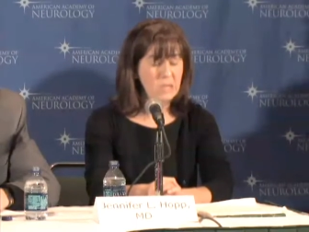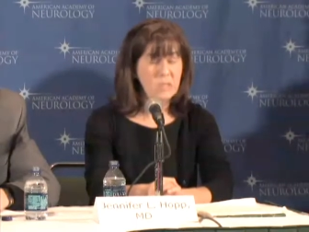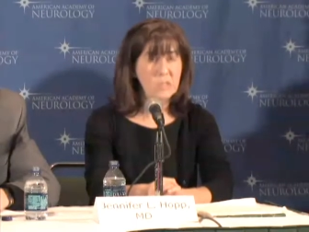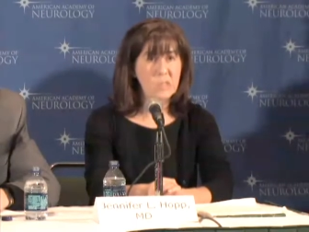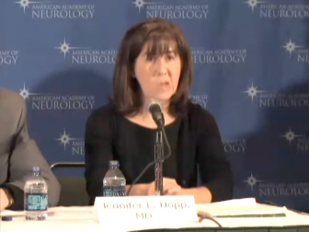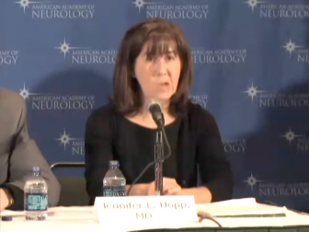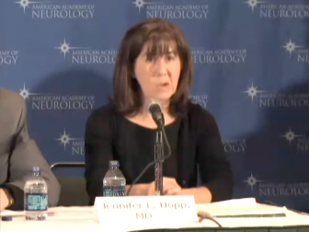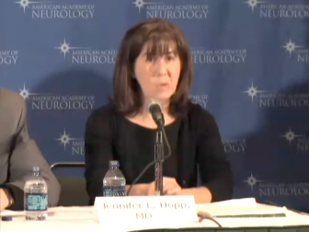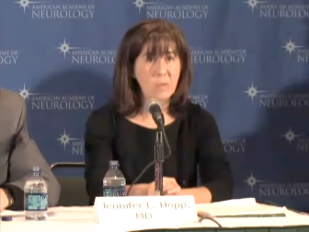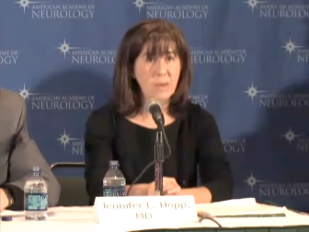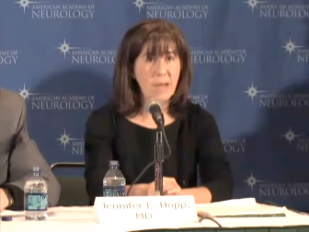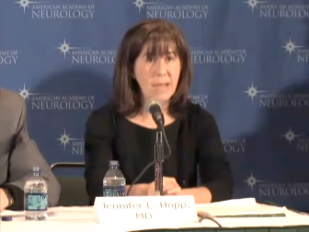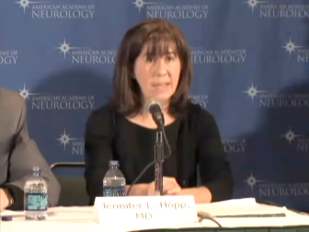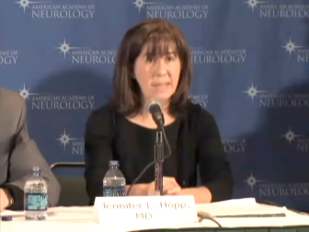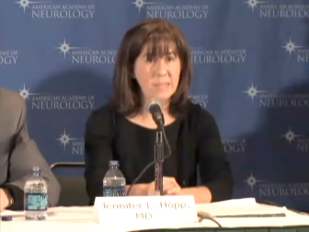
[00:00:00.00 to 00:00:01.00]
So
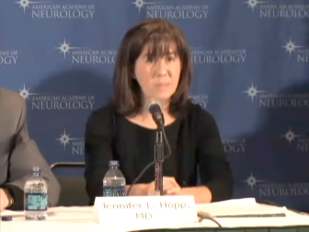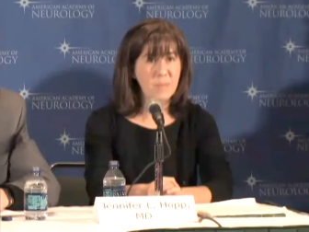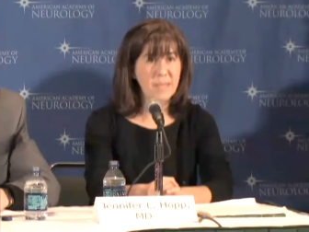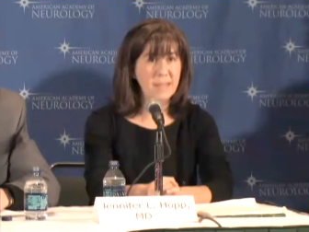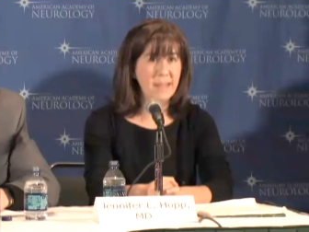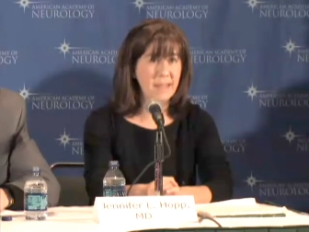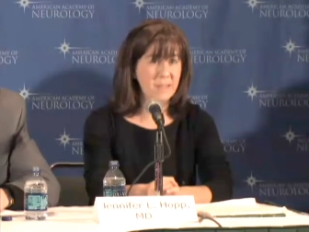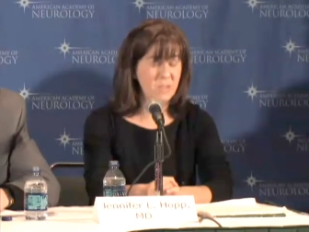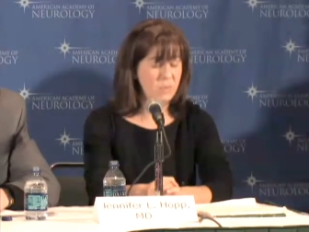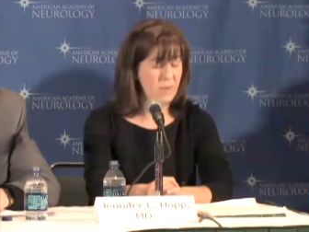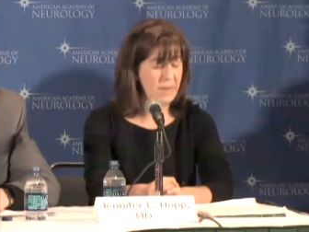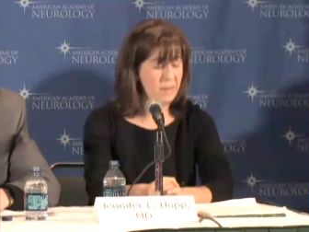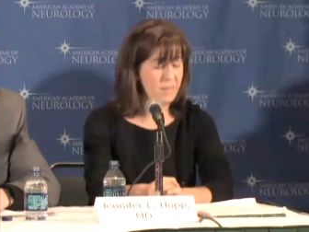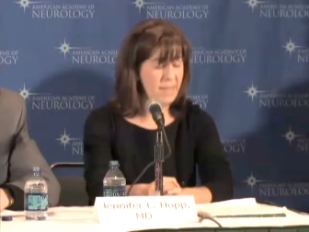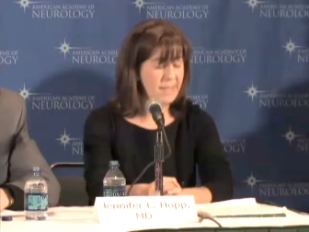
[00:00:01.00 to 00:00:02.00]
uh, it has been thus
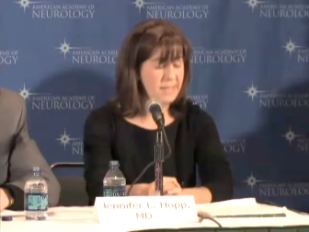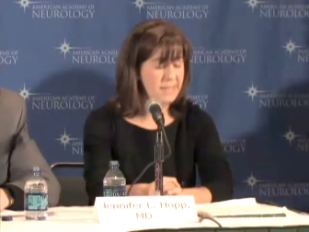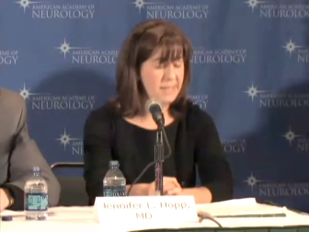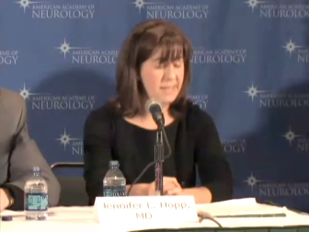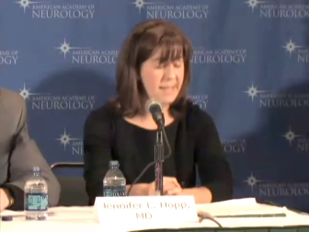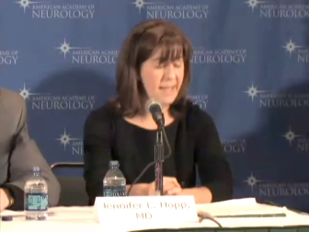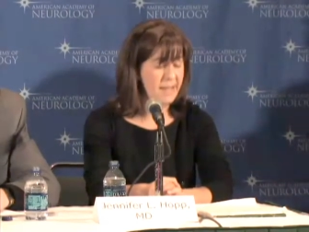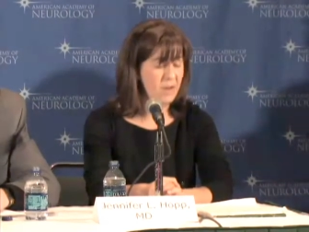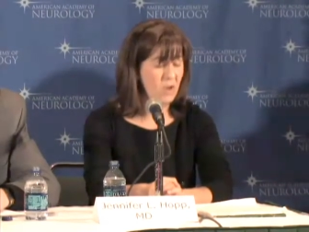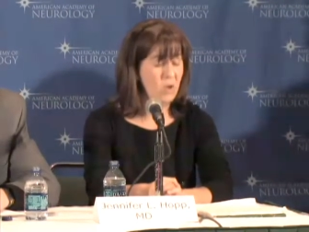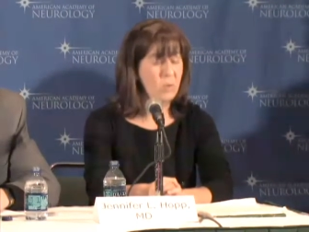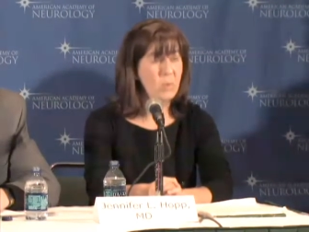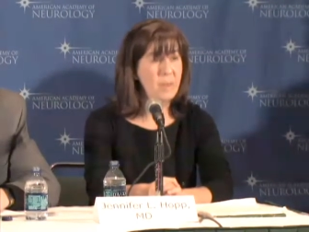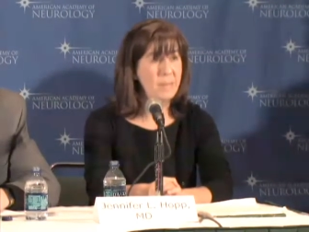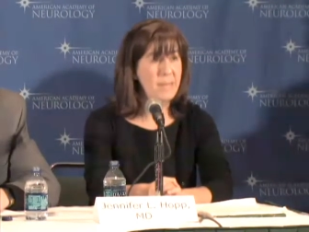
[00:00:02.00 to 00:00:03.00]
recommended that
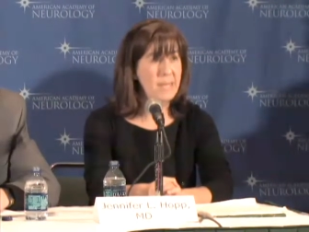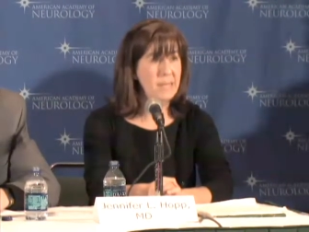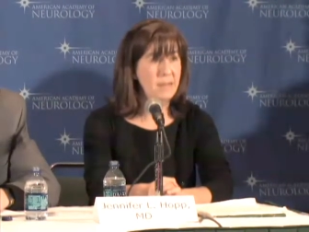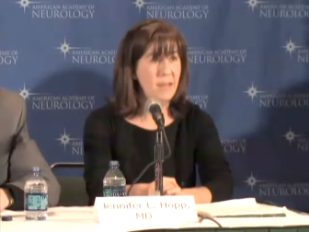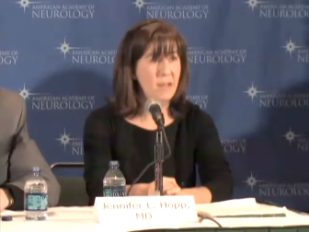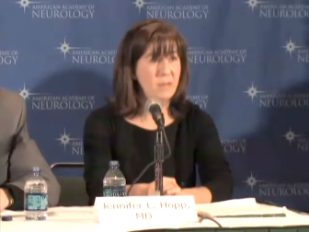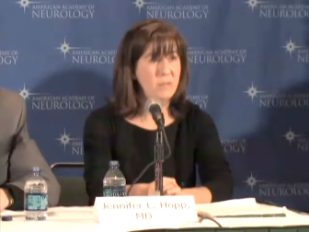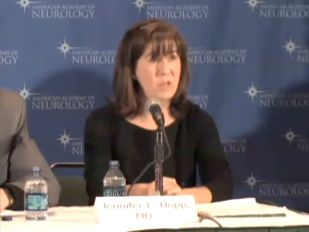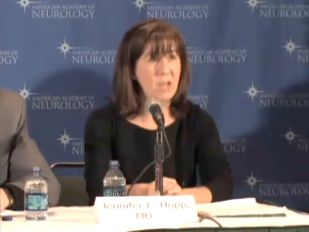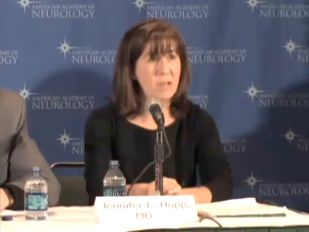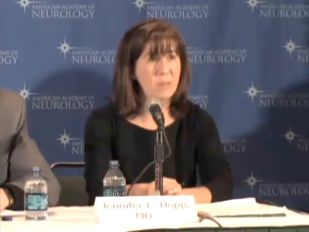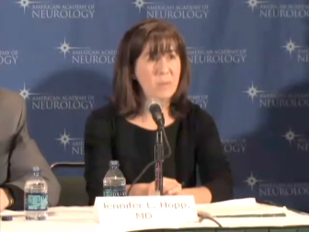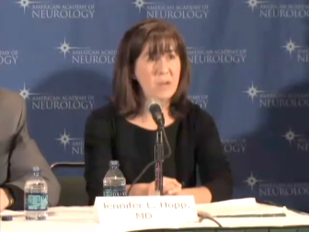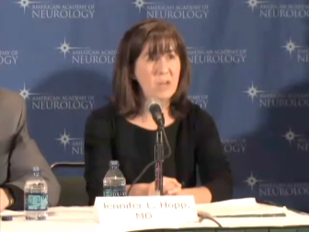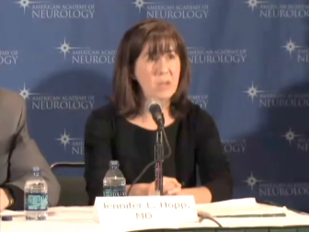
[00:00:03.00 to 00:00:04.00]
all women of
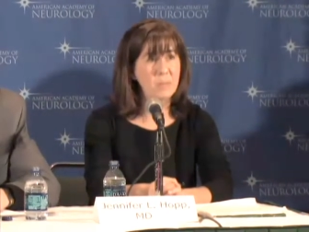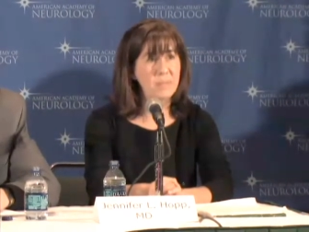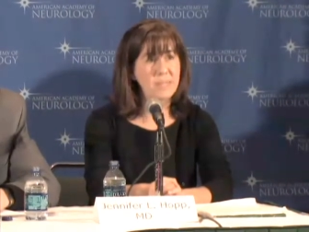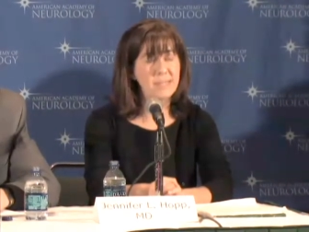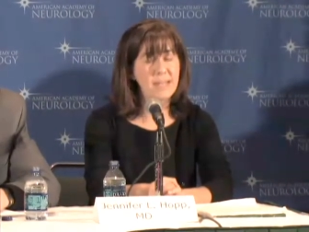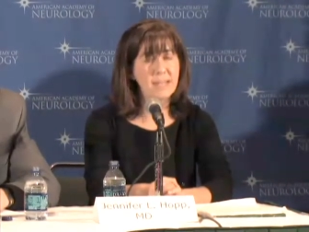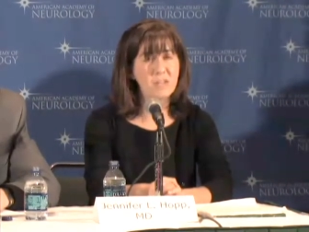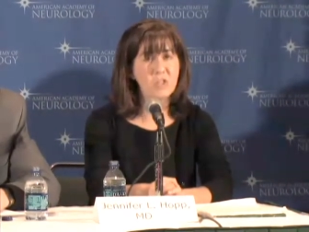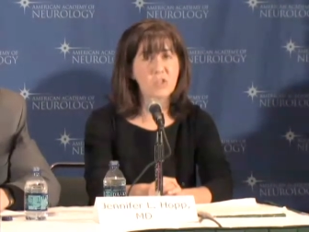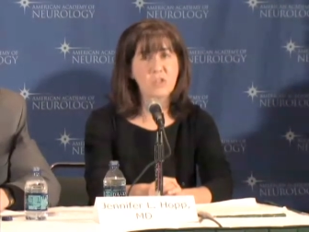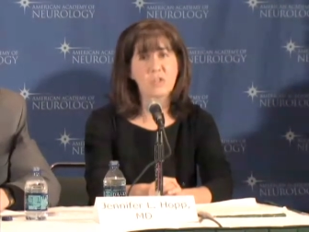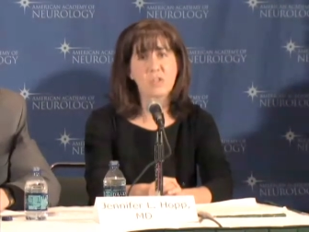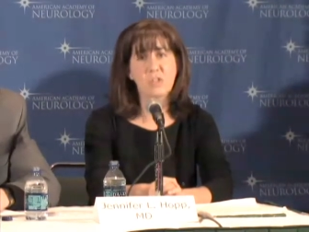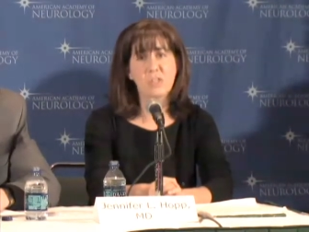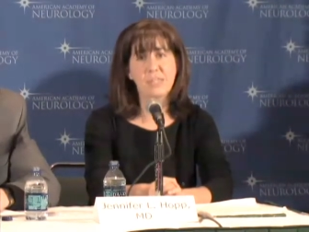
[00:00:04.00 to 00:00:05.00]
childbearing
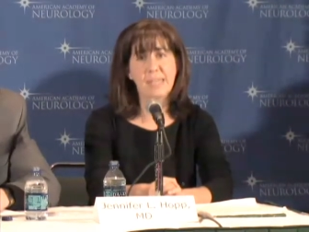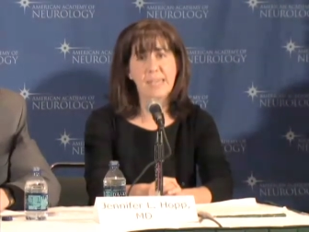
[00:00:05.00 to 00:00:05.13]
potential should